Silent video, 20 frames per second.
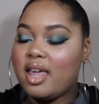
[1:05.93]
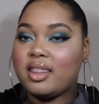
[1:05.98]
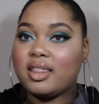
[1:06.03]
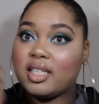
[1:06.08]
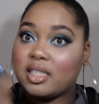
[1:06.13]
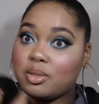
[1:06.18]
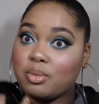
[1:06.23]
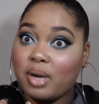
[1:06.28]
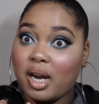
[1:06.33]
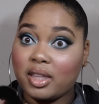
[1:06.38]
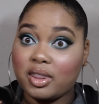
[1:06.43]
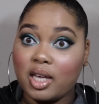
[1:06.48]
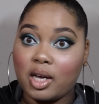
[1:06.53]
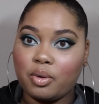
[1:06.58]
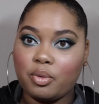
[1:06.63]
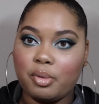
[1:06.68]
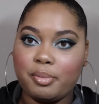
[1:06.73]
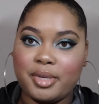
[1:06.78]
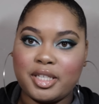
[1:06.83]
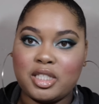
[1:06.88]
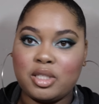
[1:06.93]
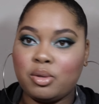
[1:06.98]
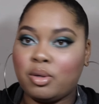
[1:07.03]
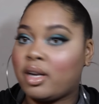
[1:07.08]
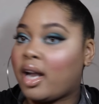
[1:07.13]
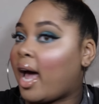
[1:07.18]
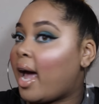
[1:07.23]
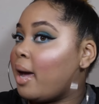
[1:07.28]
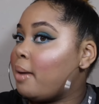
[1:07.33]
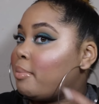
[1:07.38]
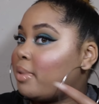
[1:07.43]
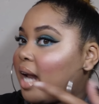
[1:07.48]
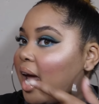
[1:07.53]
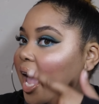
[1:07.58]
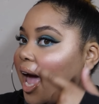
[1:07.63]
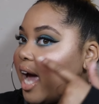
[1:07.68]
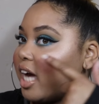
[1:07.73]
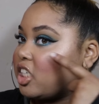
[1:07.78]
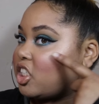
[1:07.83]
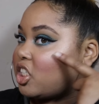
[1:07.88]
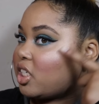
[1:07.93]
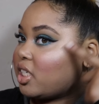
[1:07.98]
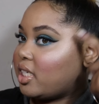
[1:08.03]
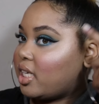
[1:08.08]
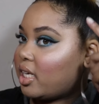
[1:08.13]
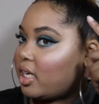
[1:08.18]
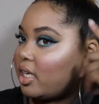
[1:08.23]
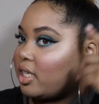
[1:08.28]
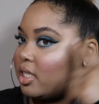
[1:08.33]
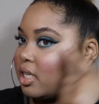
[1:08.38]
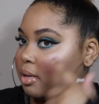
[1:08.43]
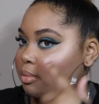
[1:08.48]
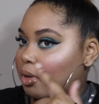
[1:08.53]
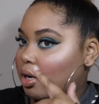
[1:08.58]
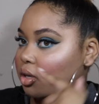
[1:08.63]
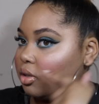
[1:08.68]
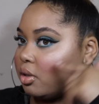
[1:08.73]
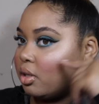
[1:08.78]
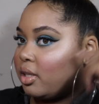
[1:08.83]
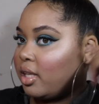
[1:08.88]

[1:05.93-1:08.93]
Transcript: this one I thought it would be too light but I actually did a demo